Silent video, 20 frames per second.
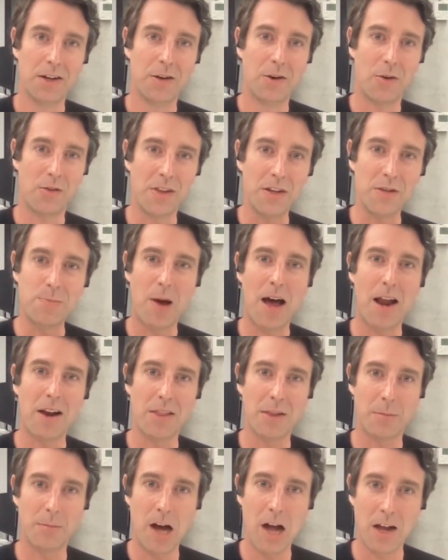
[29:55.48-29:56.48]
on this part of
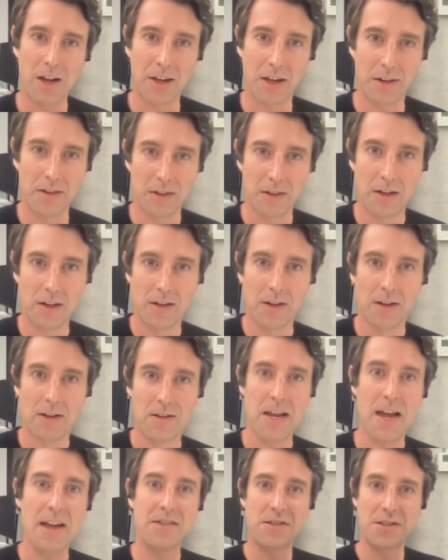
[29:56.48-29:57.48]
the market.
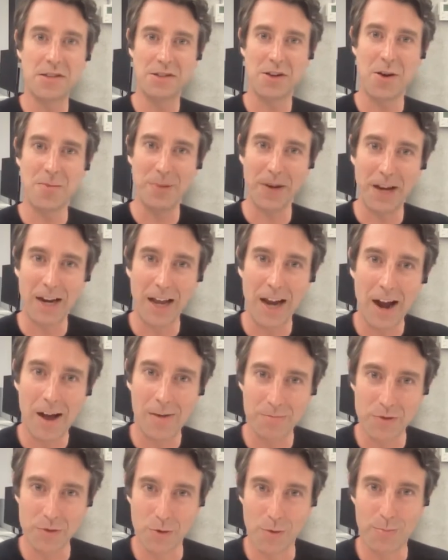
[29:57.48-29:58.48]
Yes, it's opening
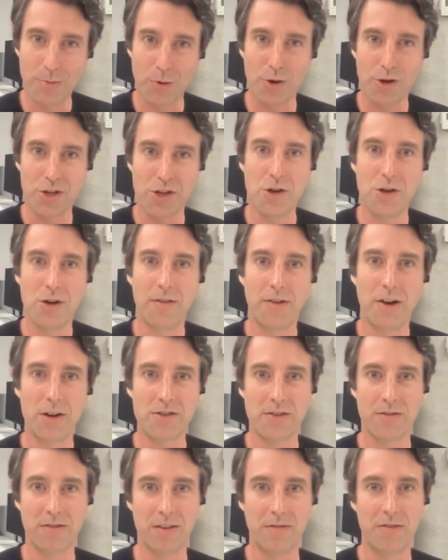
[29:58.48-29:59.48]
up to a broader
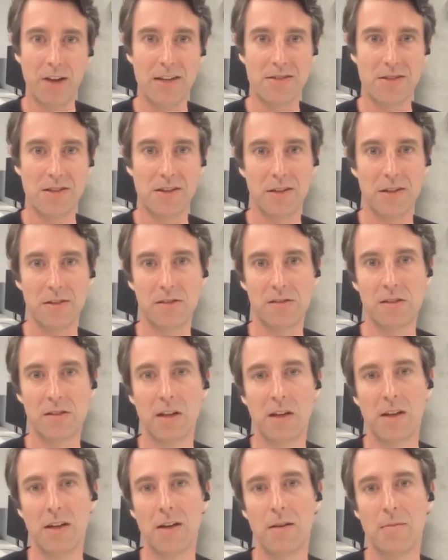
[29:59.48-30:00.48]
universe of investors,
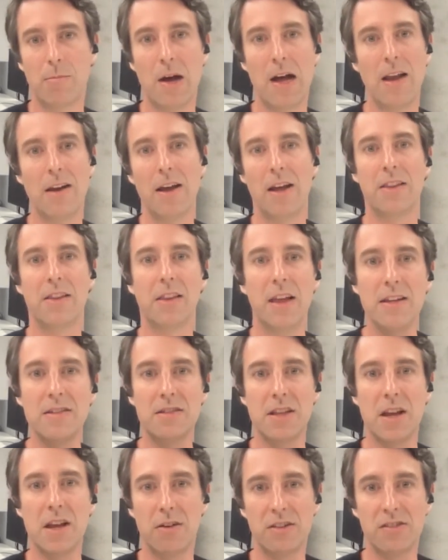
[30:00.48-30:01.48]
but at
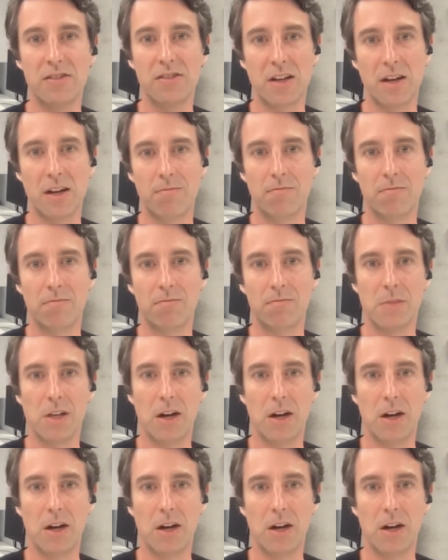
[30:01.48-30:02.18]
least there is some,